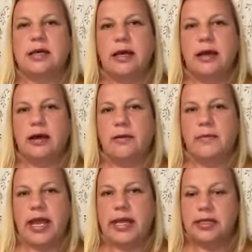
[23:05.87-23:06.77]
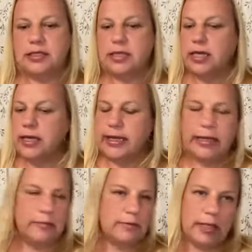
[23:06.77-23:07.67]
and
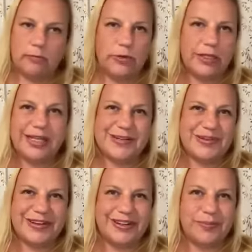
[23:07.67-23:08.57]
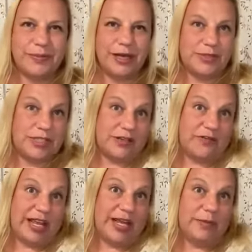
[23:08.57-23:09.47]
it really depended up to the
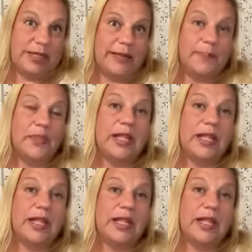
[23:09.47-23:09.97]
family.